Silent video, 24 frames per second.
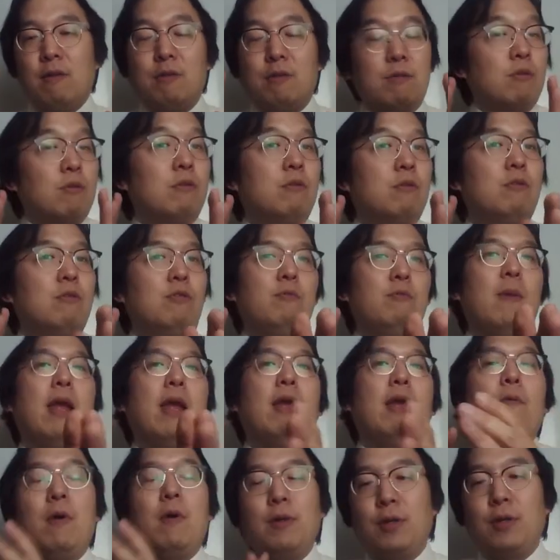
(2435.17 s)
You may
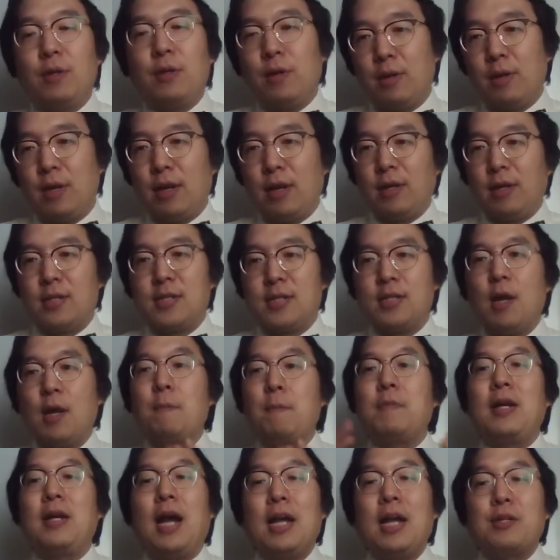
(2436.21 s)
wonder, like, some
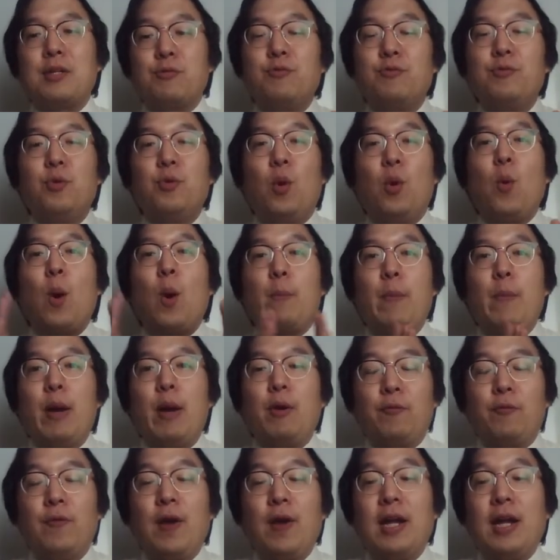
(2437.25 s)
guys who know about
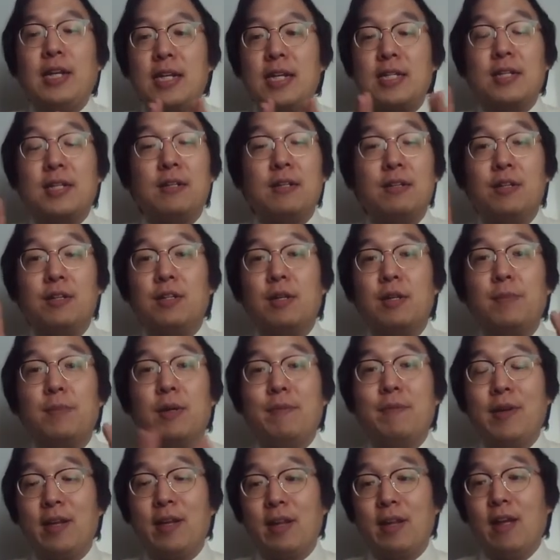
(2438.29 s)
finance a little bit, like,
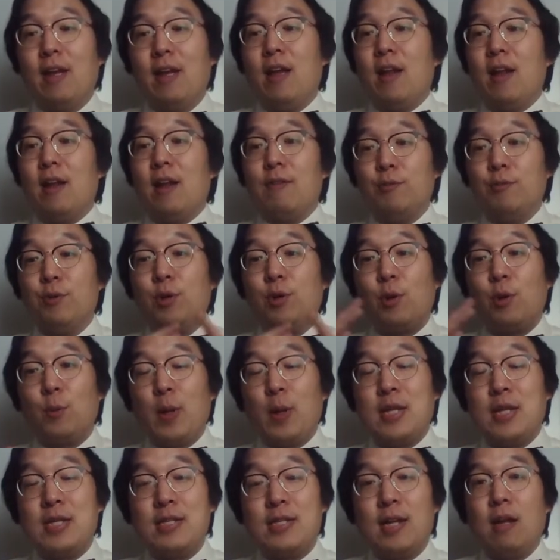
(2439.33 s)
will always
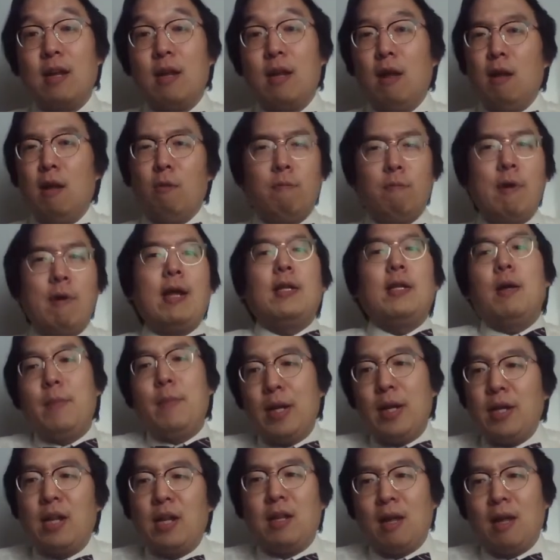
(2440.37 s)
say, wait a minute,
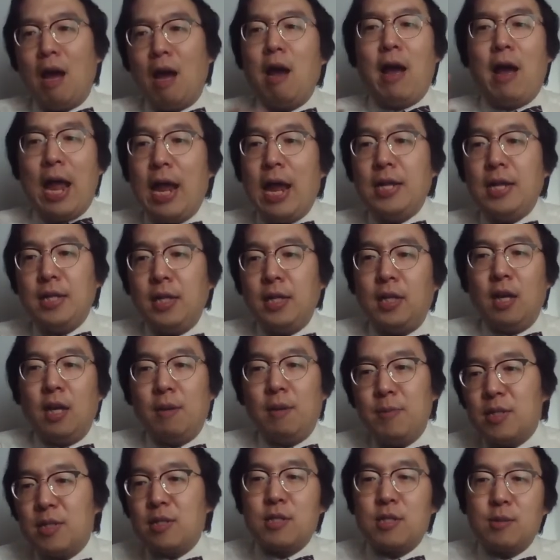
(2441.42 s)
Andy Kim is a
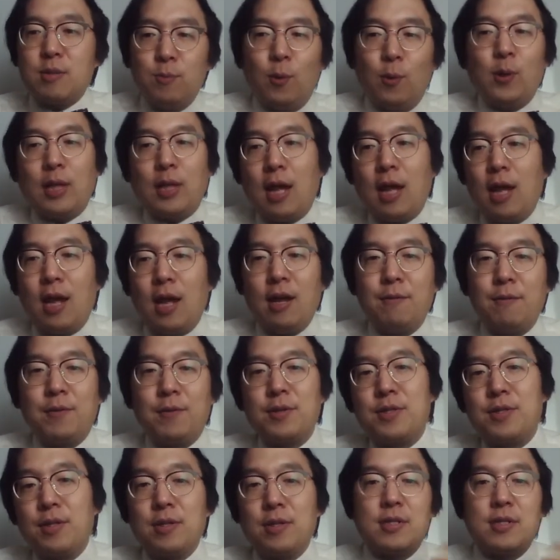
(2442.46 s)
small guy
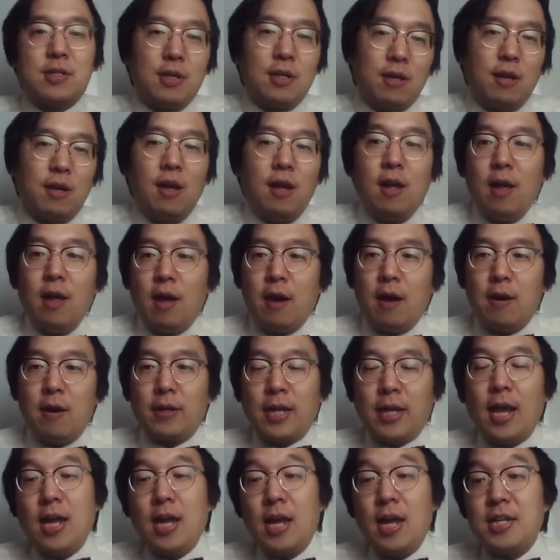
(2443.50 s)
versus
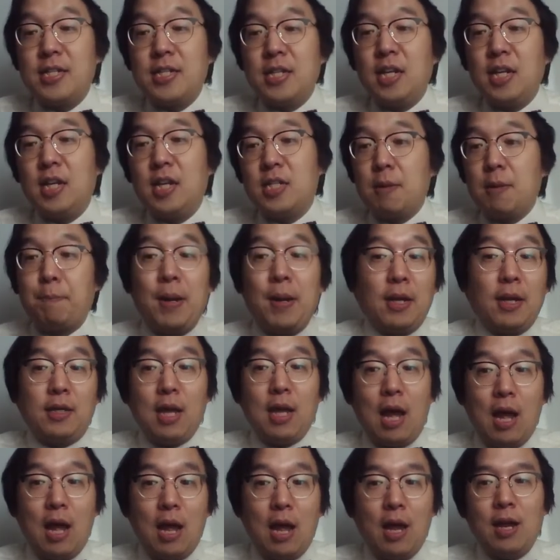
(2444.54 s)
KIC is a big
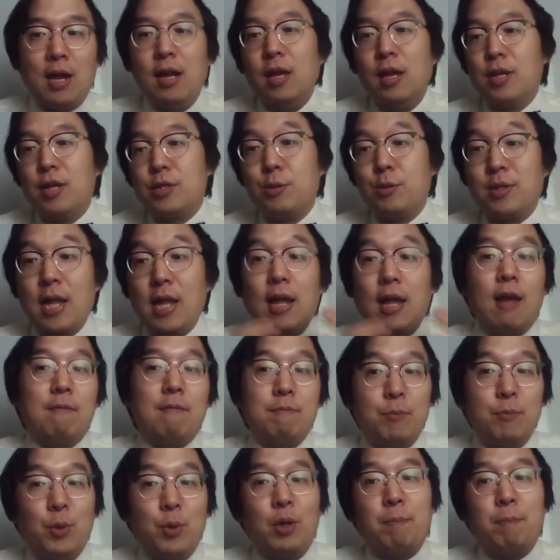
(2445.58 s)
guy, so they have
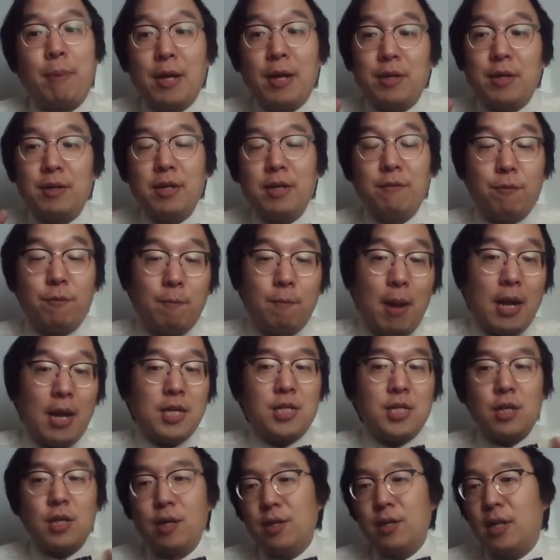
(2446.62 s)
more better
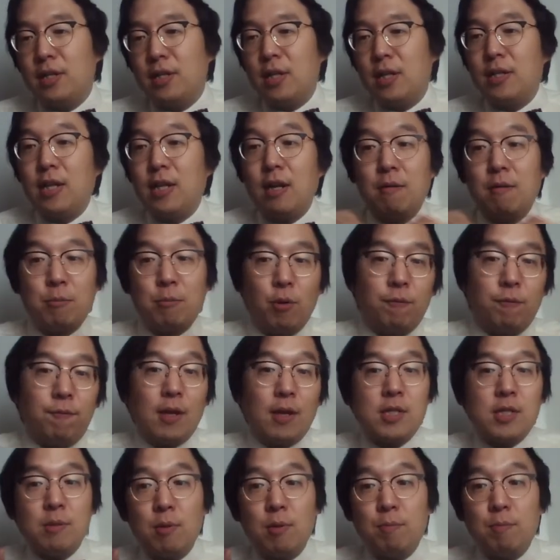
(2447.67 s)
information and that they are more flexible,
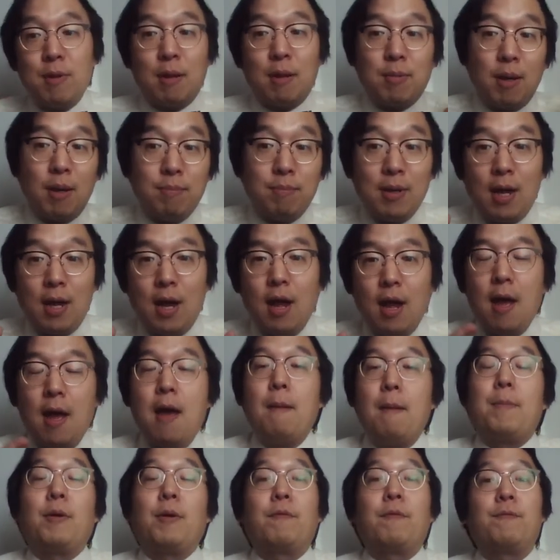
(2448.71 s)
blah, blah, blah.
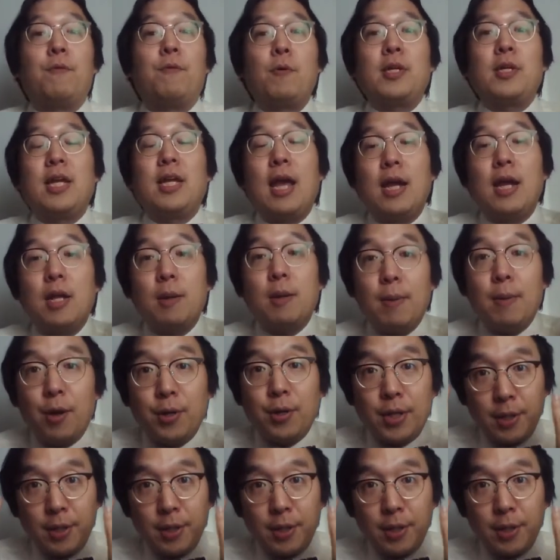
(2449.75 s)
But forget about it,